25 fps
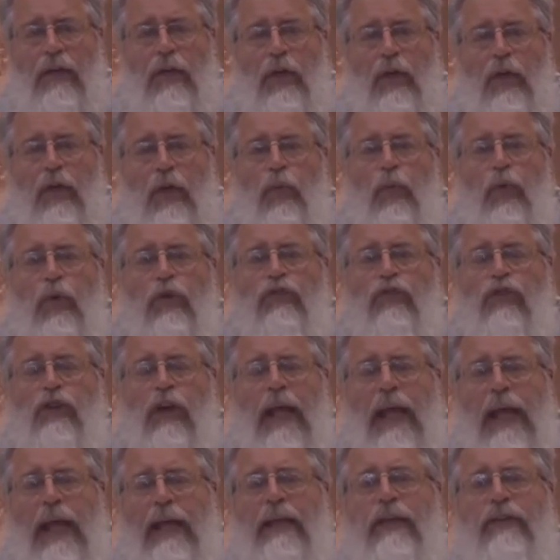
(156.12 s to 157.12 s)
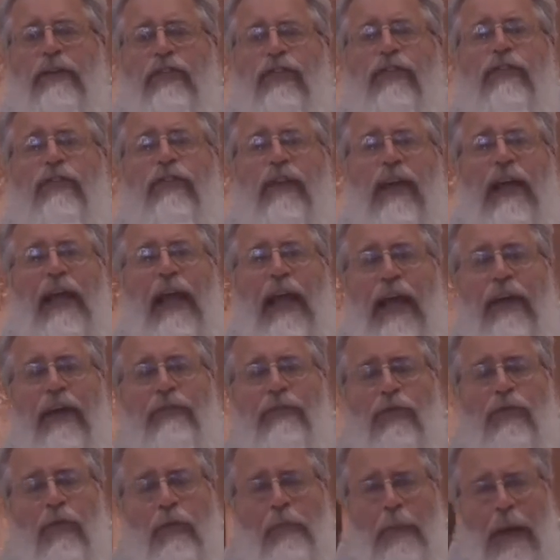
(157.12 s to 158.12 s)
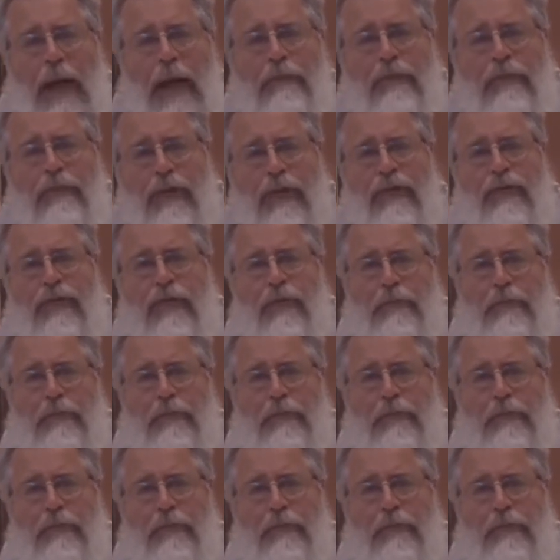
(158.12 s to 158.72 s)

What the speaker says: We're changed after baptism.